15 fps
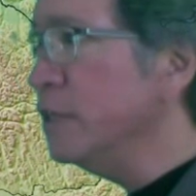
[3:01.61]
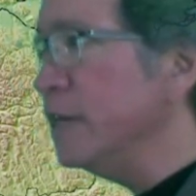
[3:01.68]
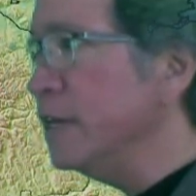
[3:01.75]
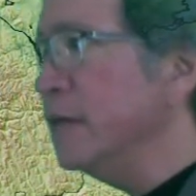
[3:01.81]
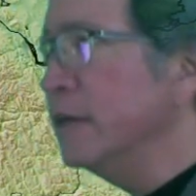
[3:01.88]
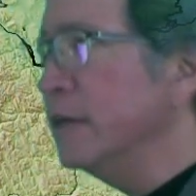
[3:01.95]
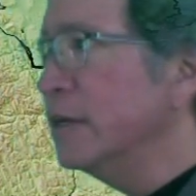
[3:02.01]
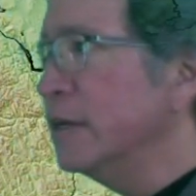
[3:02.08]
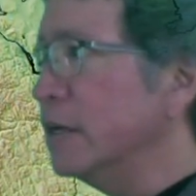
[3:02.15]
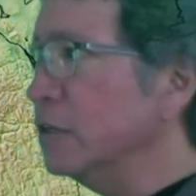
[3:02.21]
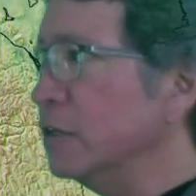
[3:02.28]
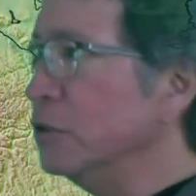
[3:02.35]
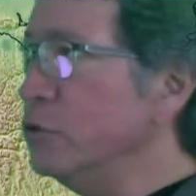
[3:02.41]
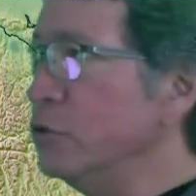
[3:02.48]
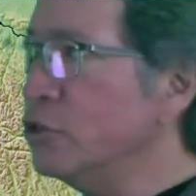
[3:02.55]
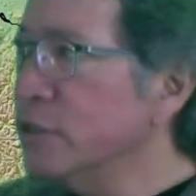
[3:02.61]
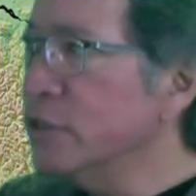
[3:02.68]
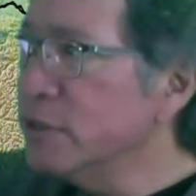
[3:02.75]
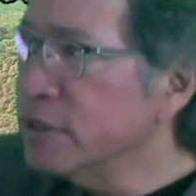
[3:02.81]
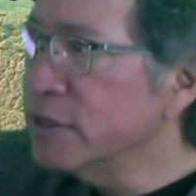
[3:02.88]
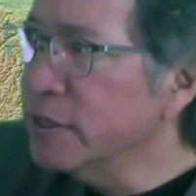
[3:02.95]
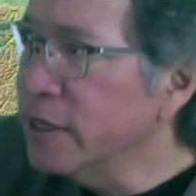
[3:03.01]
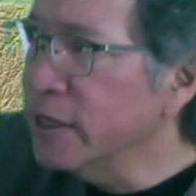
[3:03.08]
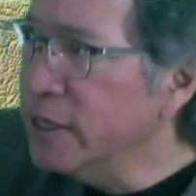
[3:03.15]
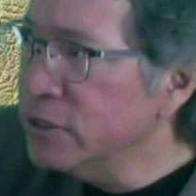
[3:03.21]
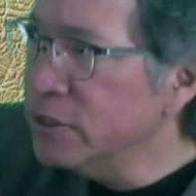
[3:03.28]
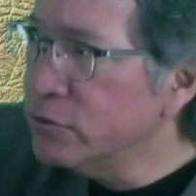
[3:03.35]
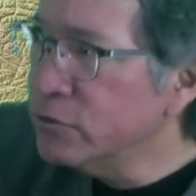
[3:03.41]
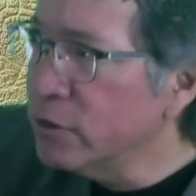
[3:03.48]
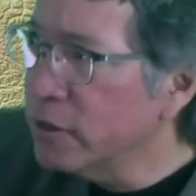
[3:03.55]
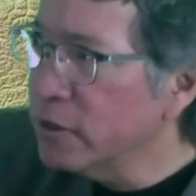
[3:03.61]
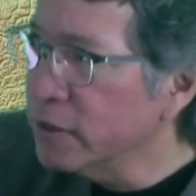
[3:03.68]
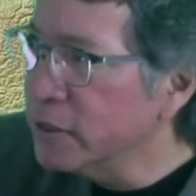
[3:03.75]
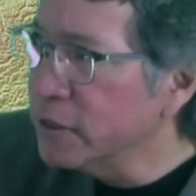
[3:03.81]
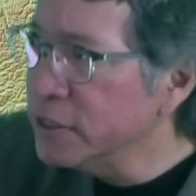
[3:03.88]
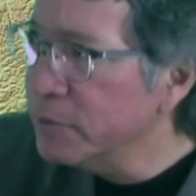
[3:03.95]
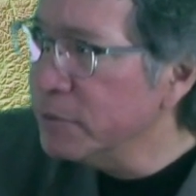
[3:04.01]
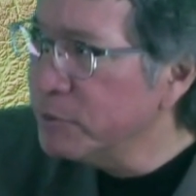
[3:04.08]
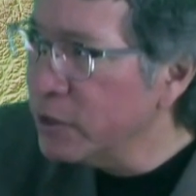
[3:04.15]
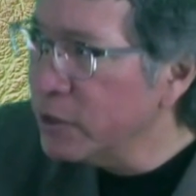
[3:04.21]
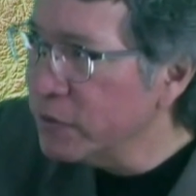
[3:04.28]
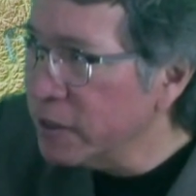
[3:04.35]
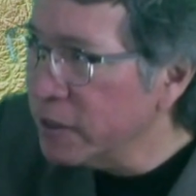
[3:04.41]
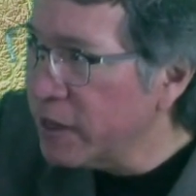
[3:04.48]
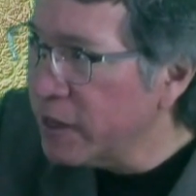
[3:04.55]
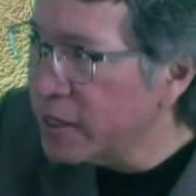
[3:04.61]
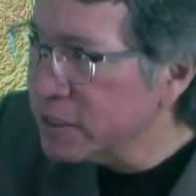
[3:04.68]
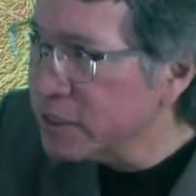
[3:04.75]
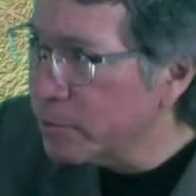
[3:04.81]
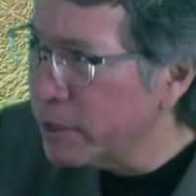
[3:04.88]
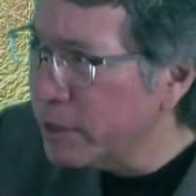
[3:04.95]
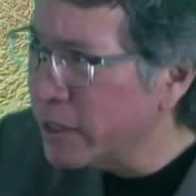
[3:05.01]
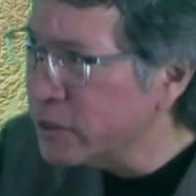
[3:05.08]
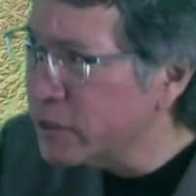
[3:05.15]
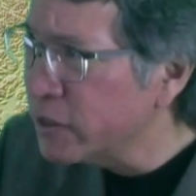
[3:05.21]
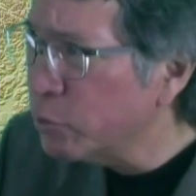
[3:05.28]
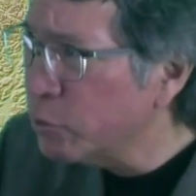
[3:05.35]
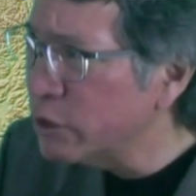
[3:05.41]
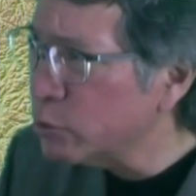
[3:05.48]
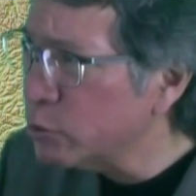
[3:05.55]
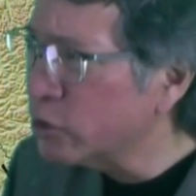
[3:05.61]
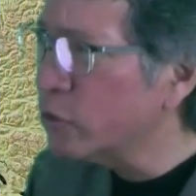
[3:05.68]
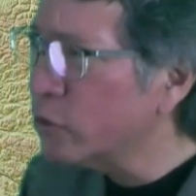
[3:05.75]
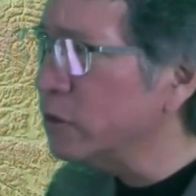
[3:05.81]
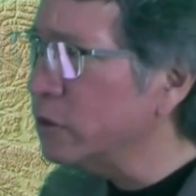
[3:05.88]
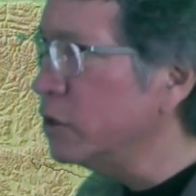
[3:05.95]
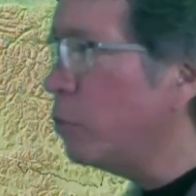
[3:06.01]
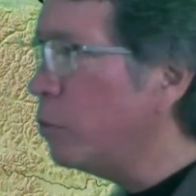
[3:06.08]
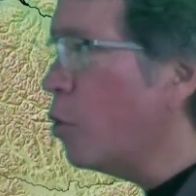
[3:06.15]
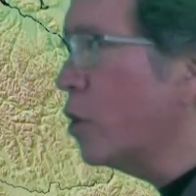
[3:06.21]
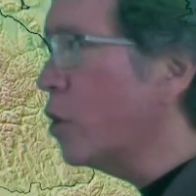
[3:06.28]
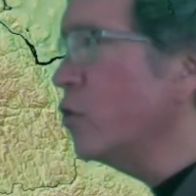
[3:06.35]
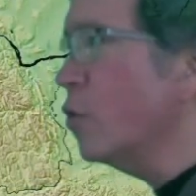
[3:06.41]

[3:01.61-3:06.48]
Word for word: the uh, Aleutians and eastern, uh, the tip there, the Alaska Peninsula. Winds will turn a little more